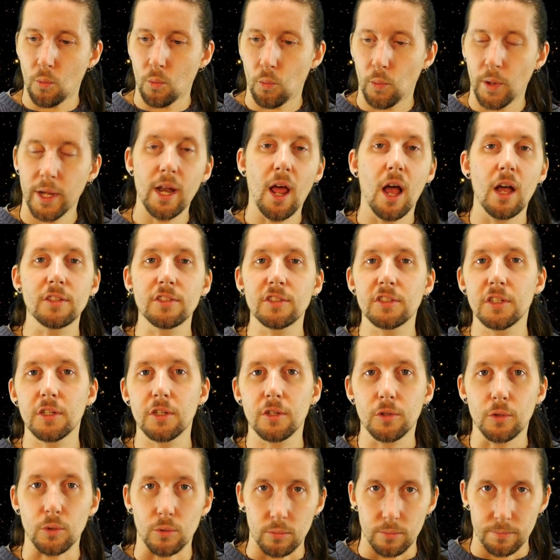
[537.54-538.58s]
when our
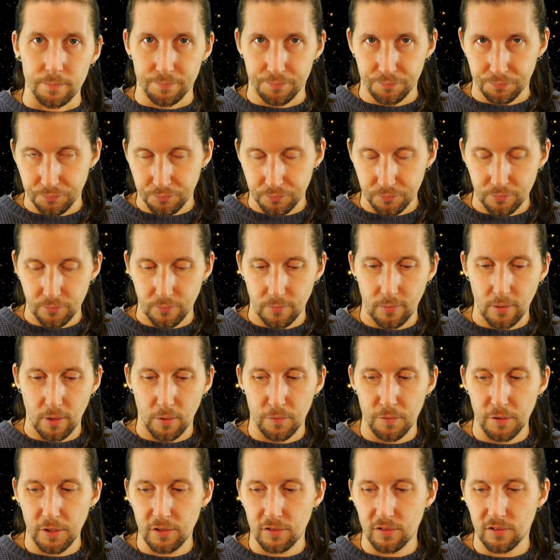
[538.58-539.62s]
circle
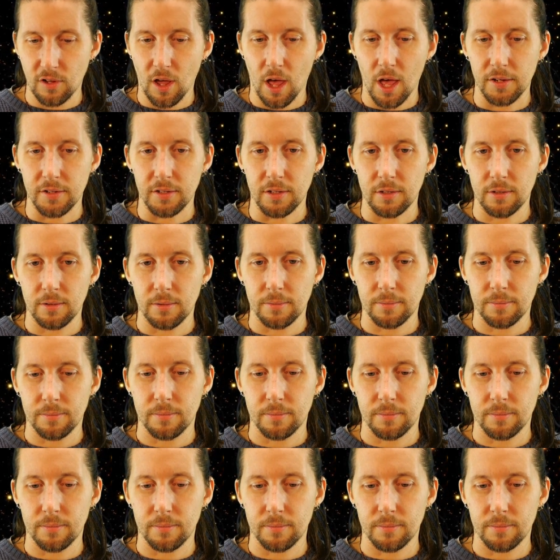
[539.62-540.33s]
first started,